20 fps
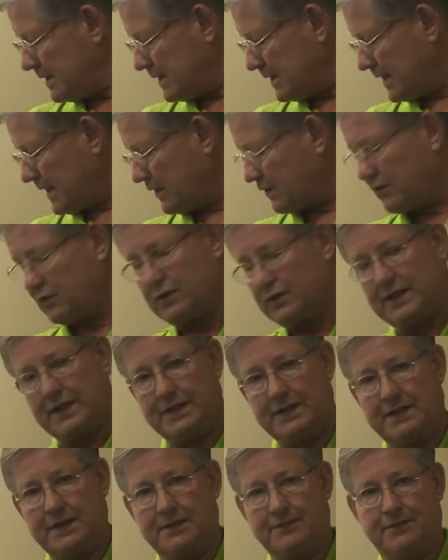not only
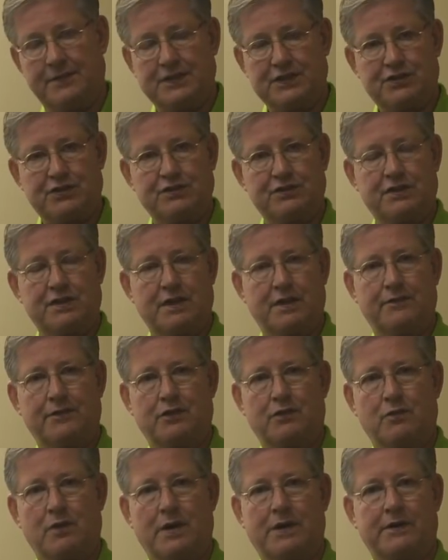in the efficiency of
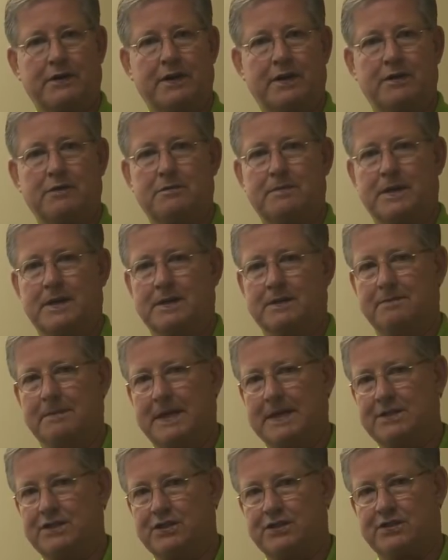your water heater, but it
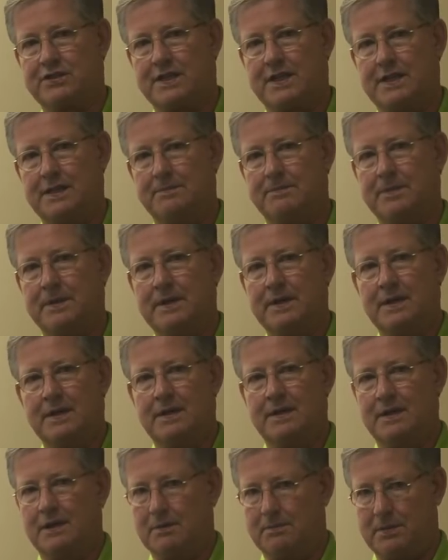may just keep
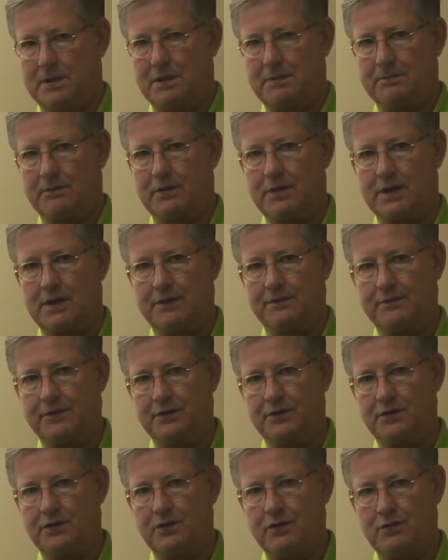a plumber out of
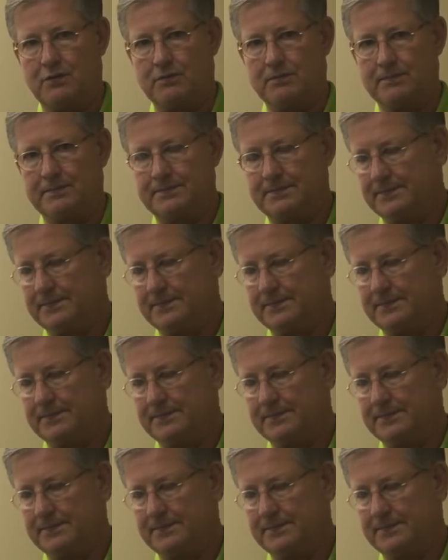your home.